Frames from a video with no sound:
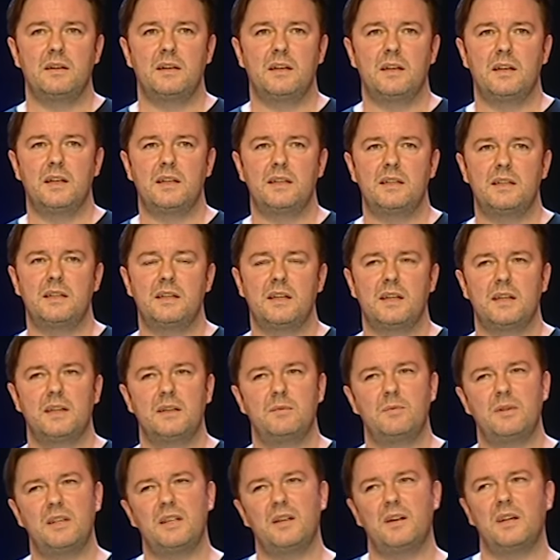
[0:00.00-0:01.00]
and
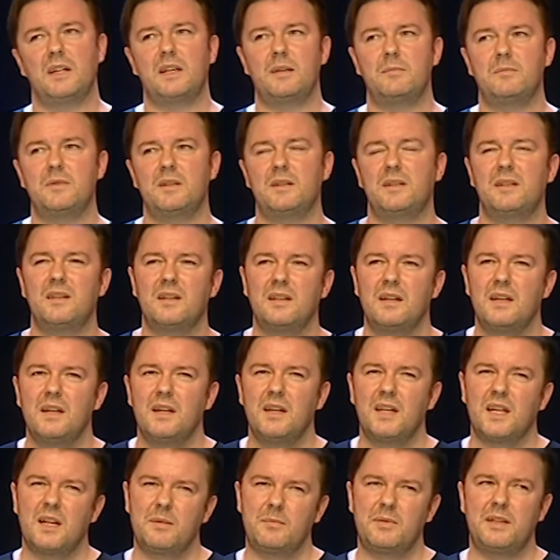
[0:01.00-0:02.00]
we'd like him to
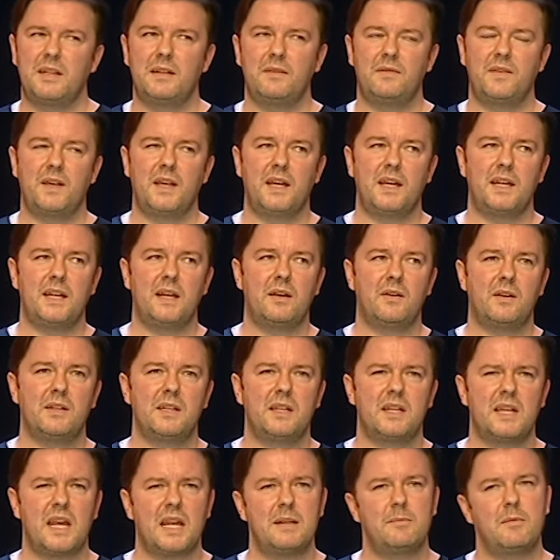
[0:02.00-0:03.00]
come and live here now, because
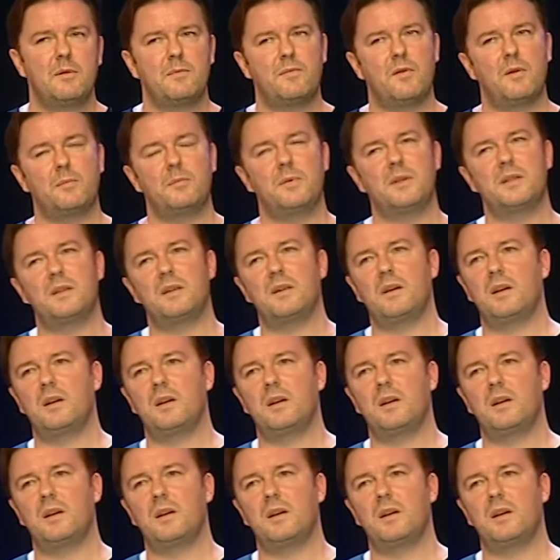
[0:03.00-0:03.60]
it's getting a bit of a problem, because I've